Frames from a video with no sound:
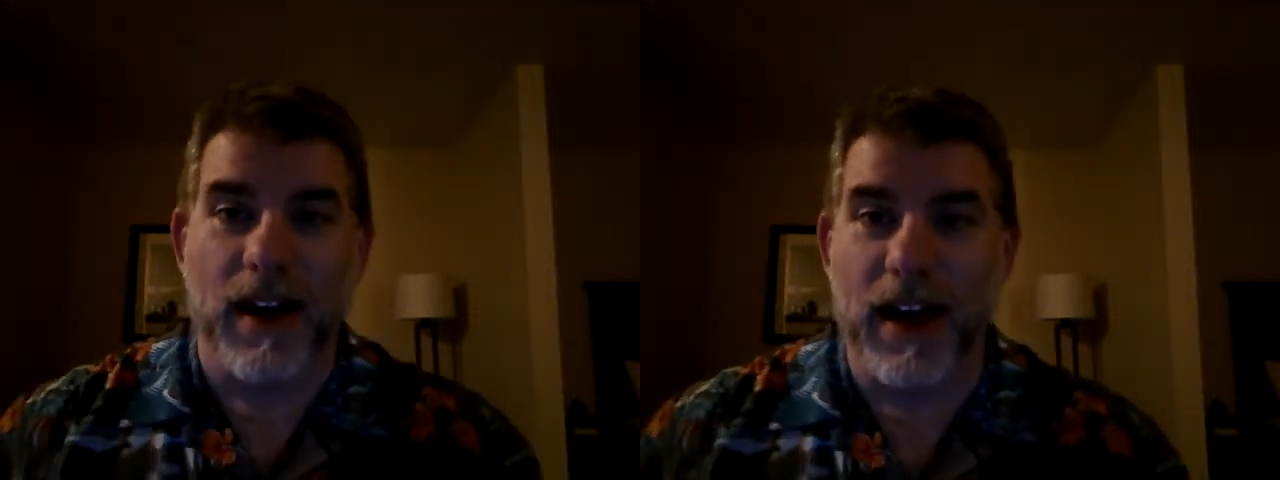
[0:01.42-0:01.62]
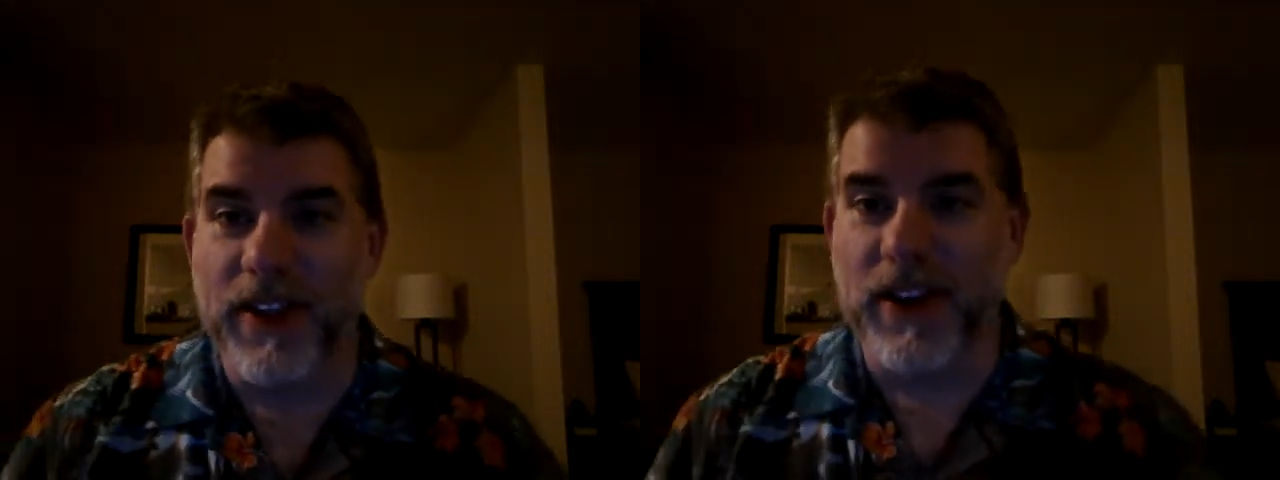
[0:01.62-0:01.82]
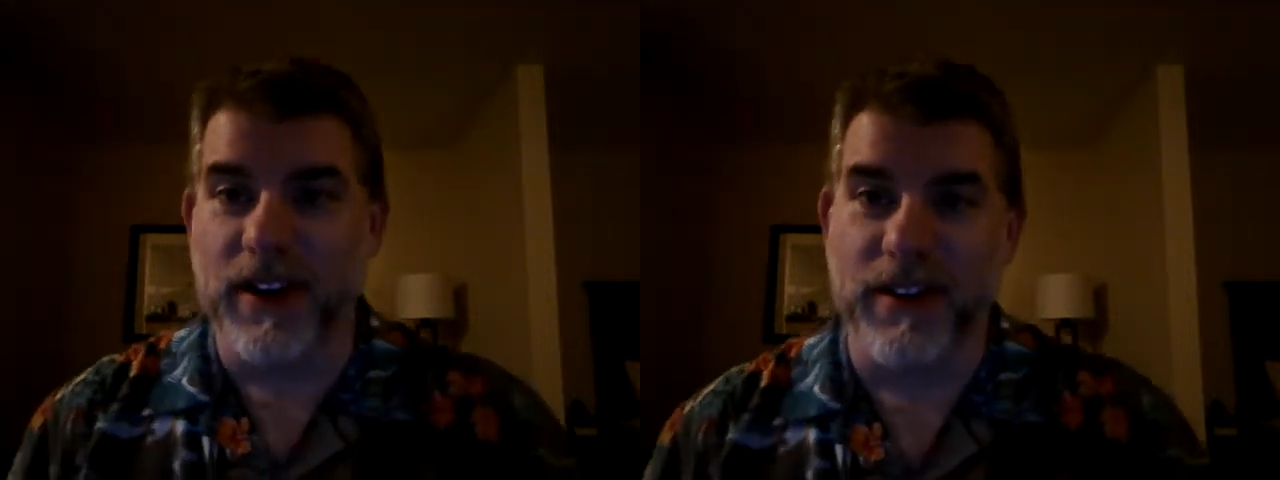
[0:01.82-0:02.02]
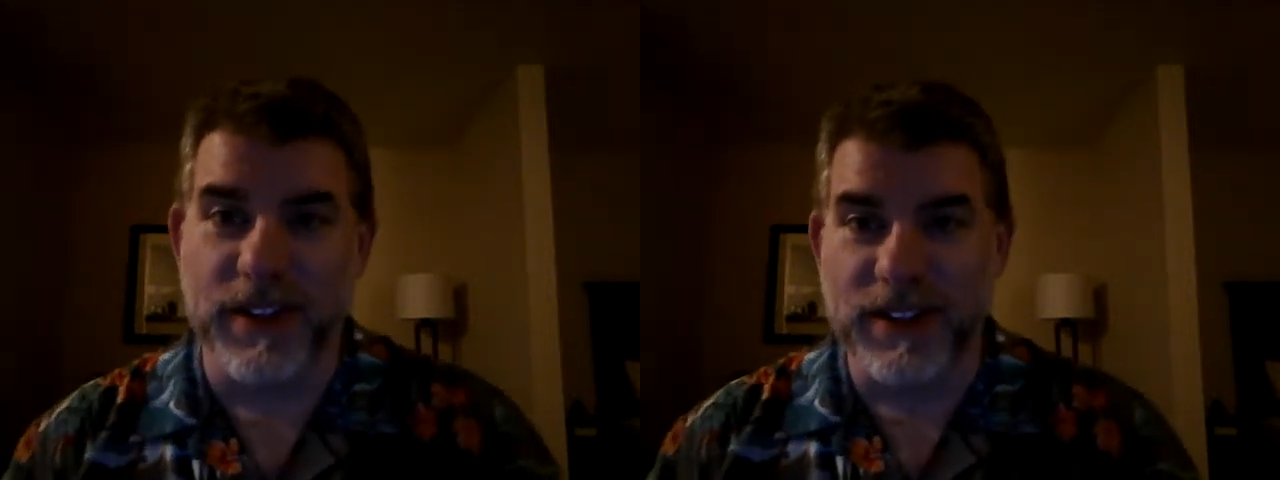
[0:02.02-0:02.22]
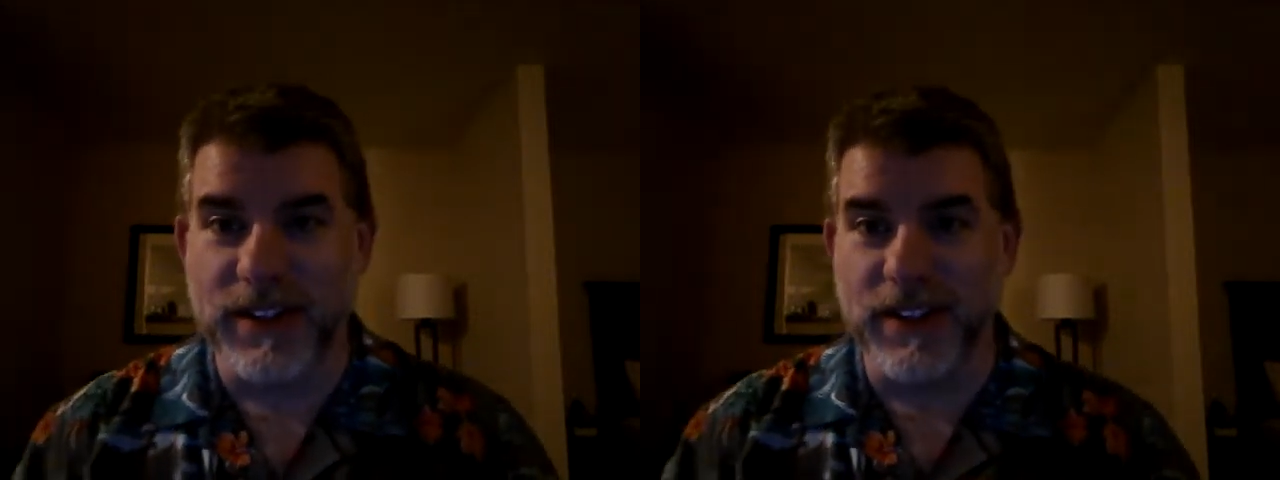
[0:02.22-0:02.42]
Hi there,
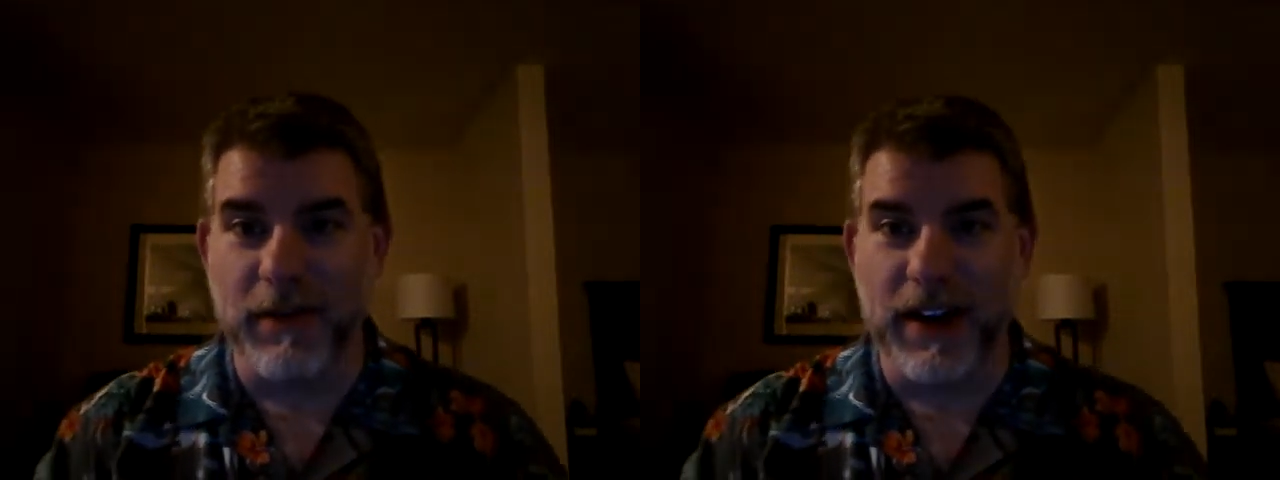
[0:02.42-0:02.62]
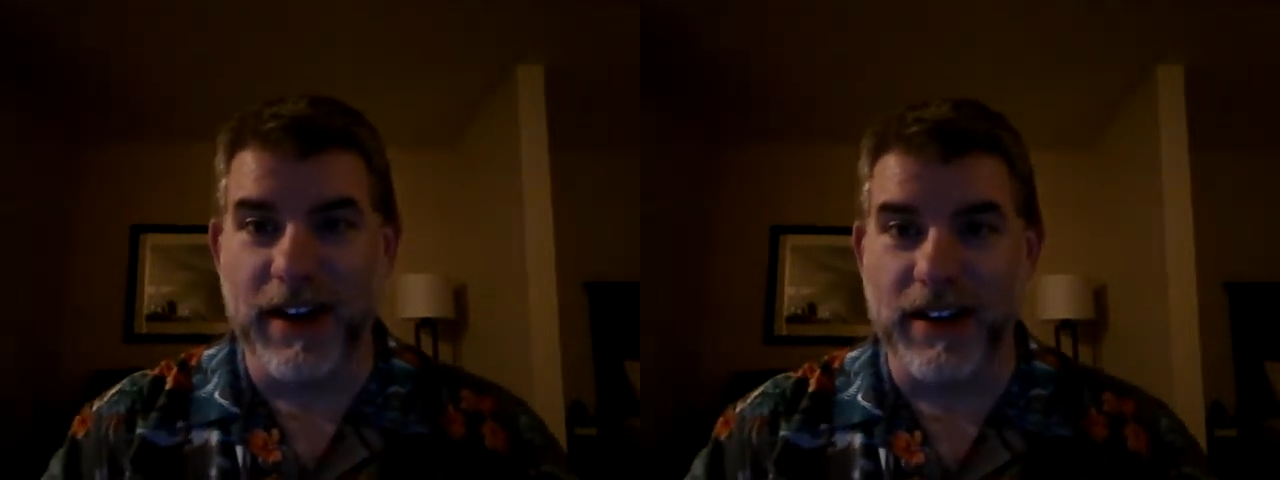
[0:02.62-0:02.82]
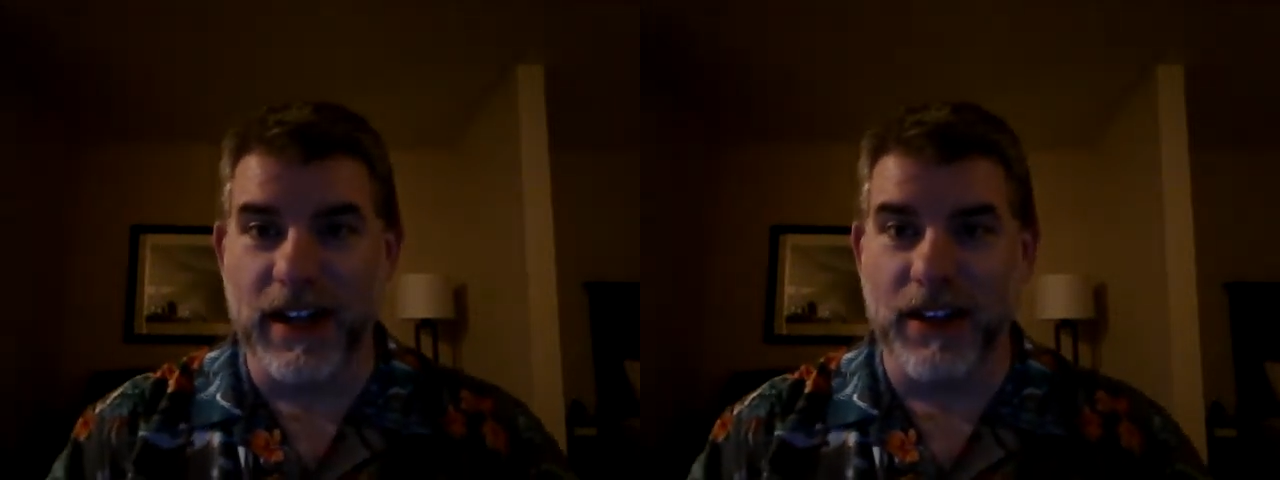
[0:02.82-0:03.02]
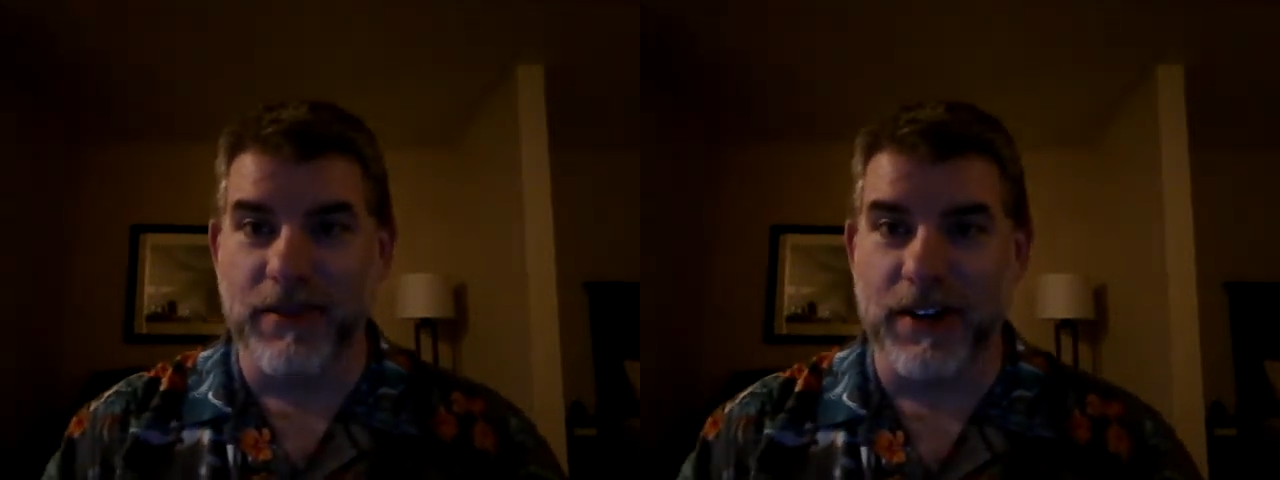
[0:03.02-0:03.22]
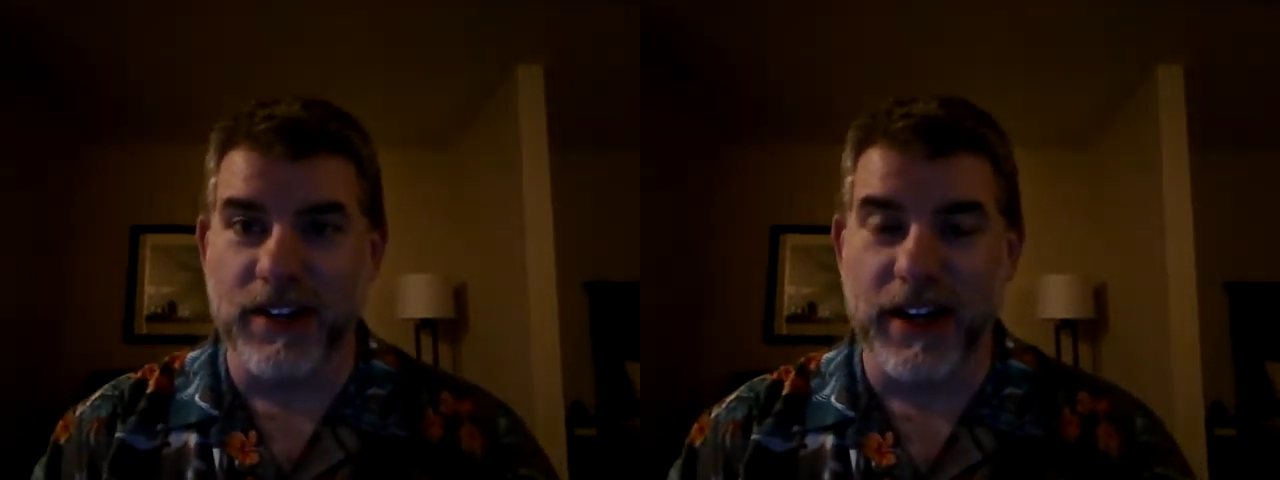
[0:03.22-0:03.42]
this is my day 3